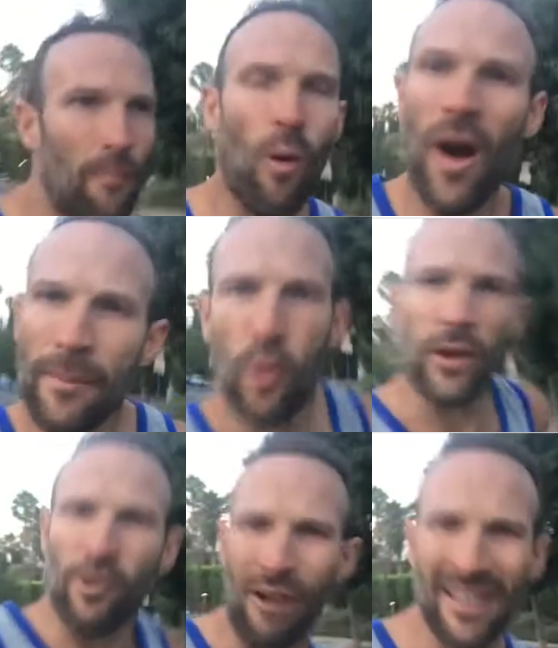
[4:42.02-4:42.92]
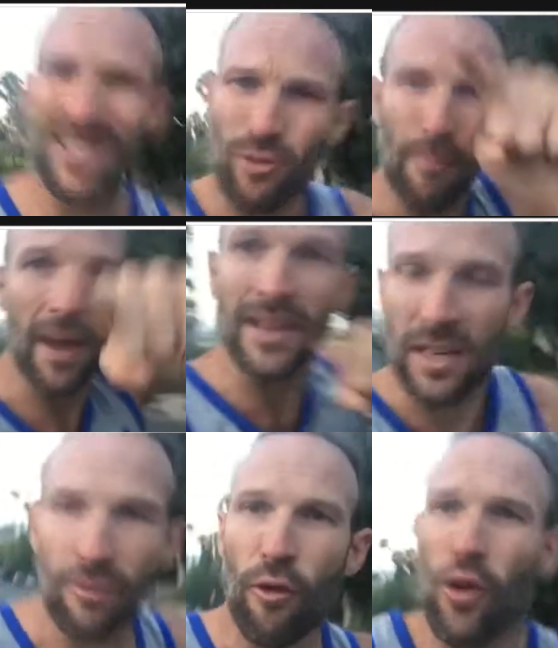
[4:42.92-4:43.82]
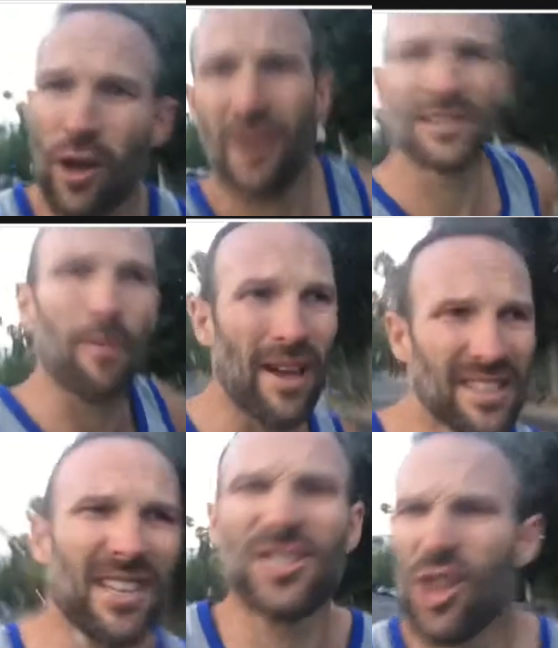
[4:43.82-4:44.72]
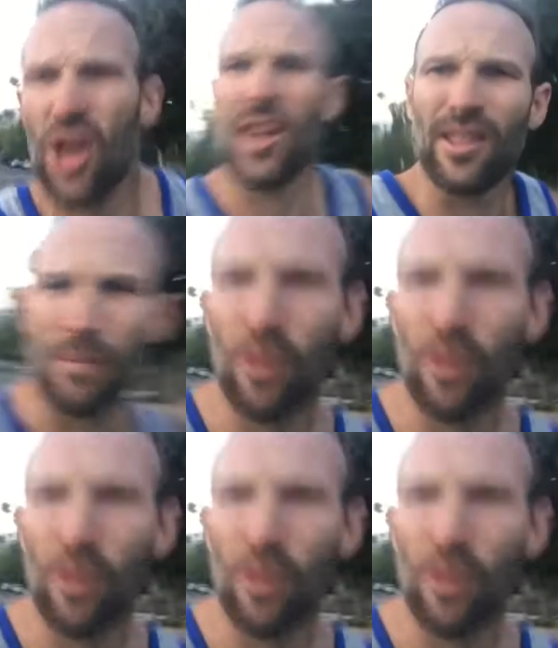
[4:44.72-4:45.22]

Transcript: Why morning runs are amazing for you. It's about 6:30 in the